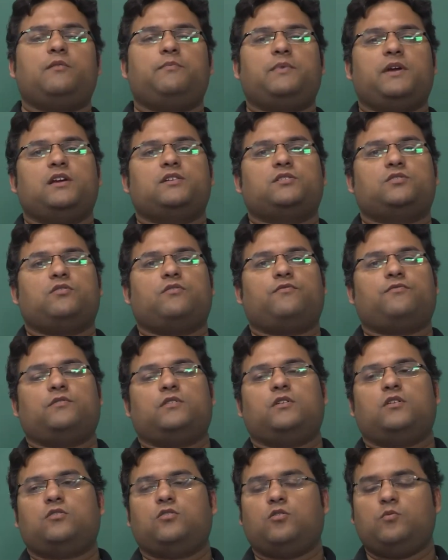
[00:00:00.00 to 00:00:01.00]
pairs of
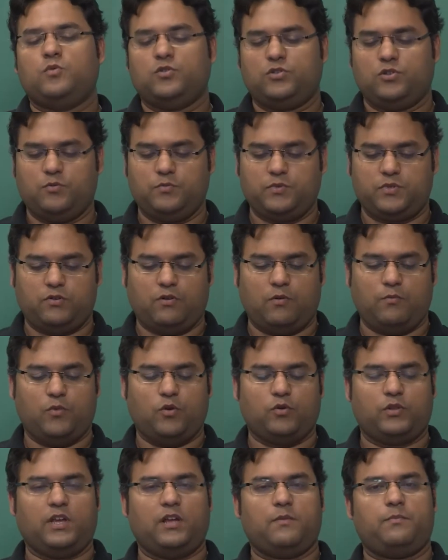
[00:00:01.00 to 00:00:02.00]
chromosomes from
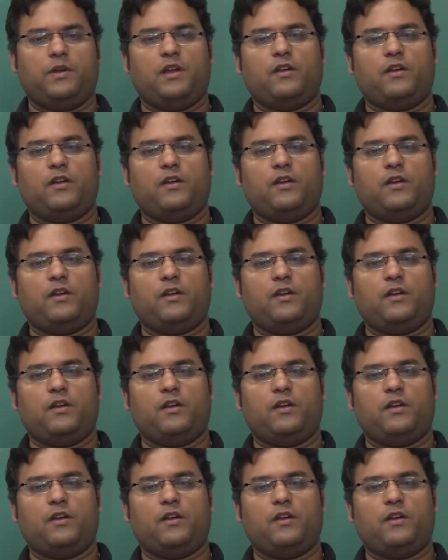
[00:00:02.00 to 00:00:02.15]
both their